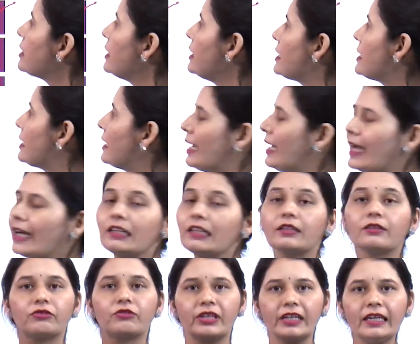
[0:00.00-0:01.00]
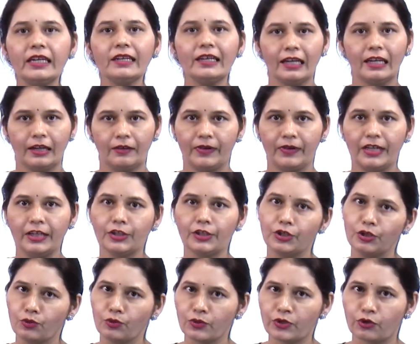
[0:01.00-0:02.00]
and select 3 relevant
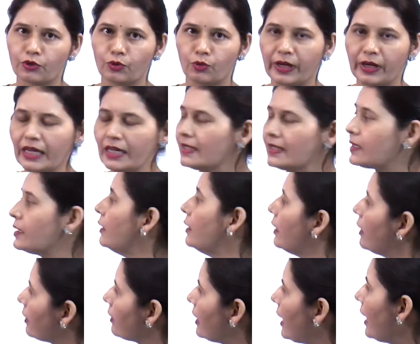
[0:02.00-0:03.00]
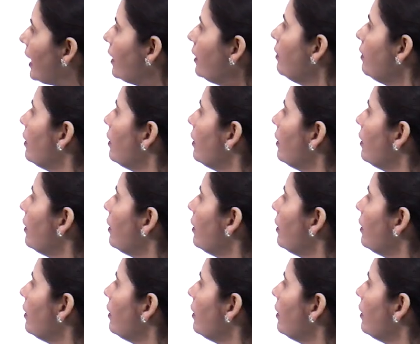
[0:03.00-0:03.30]
news stories. Then